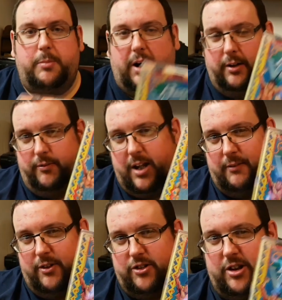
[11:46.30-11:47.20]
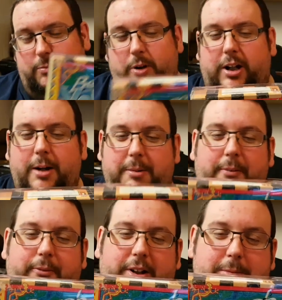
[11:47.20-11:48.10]
but I've never seen one come
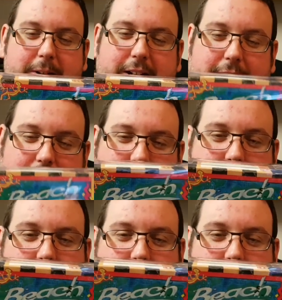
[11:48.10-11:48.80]
up for the Amiga.